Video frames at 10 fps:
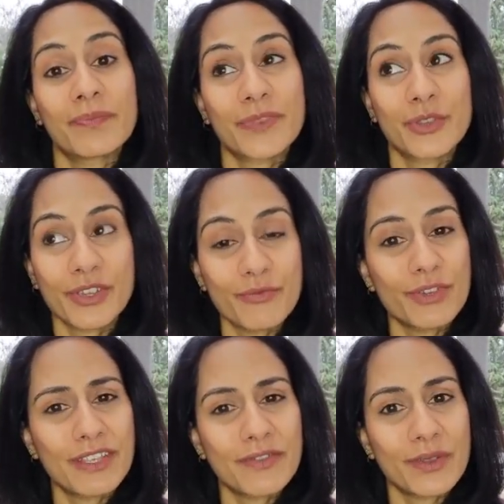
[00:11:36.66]
you can
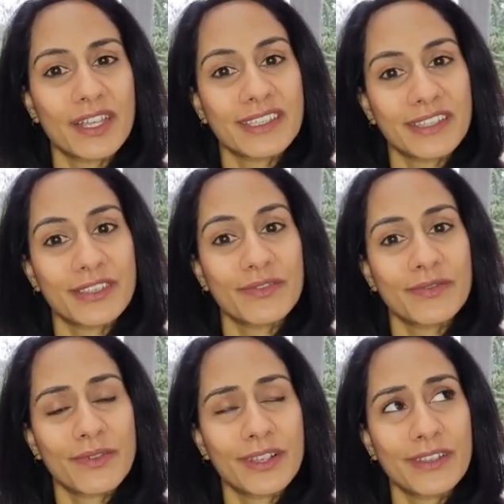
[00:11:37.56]
really feel that sense of
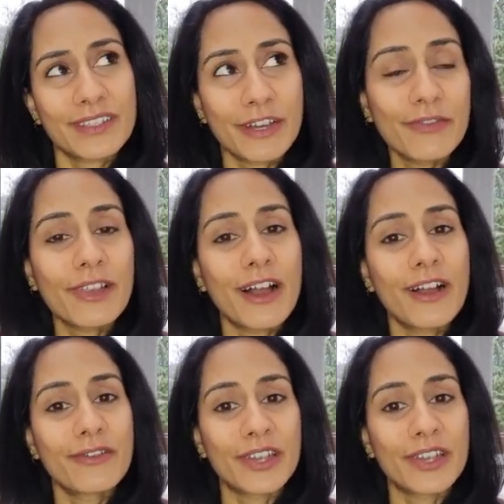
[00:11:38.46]
self-love